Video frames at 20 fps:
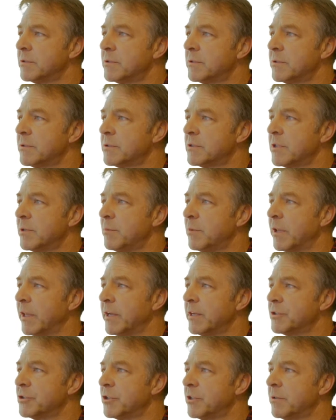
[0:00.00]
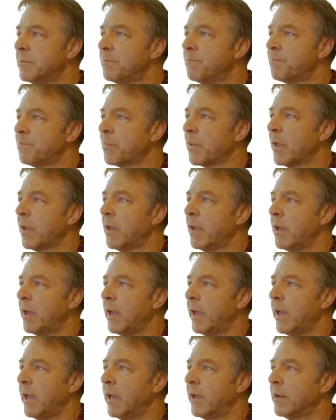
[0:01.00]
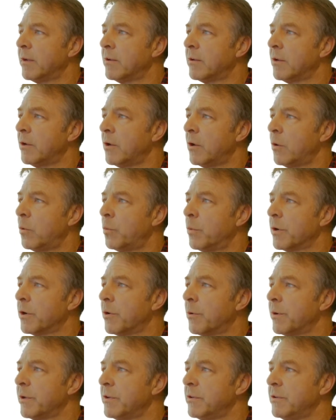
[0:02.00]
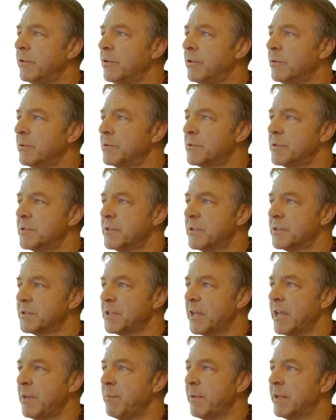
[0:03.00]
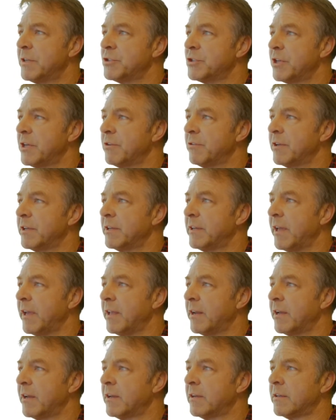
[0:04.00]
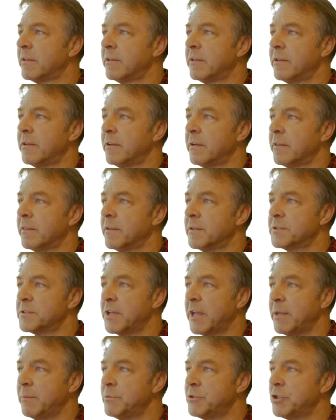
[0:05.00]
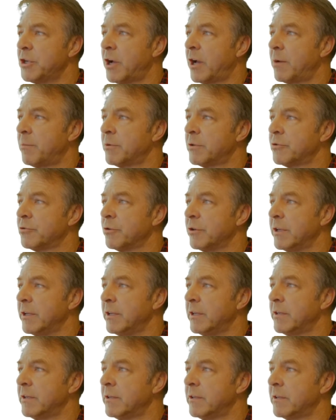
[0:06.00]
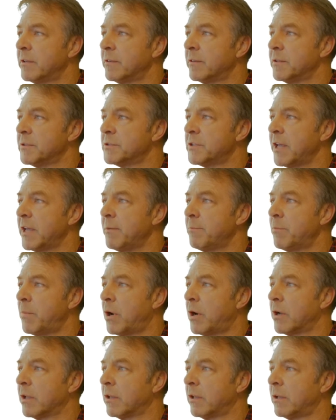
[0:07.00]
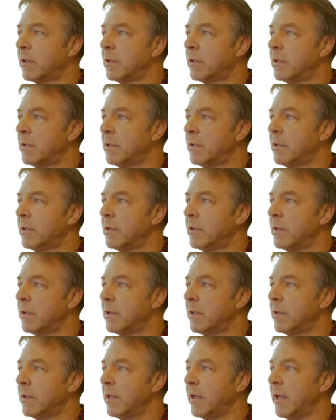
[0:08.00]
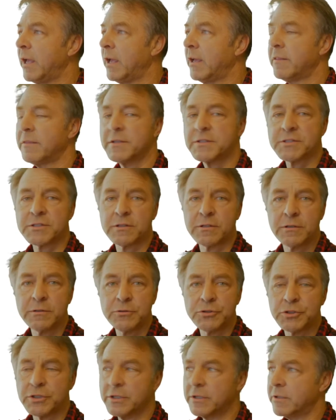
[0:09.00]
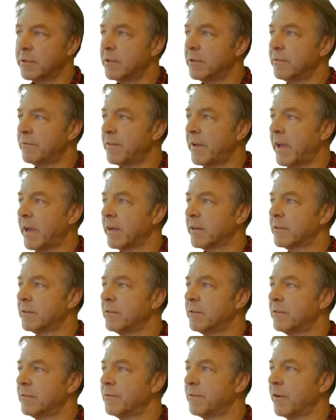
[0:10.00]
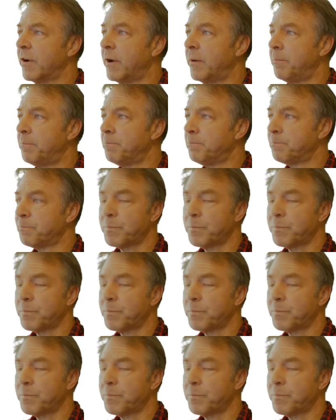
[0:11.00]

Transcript: simulation, and we're going to use the same engineering data, the same geometry, the same model, and the solution, in fact, from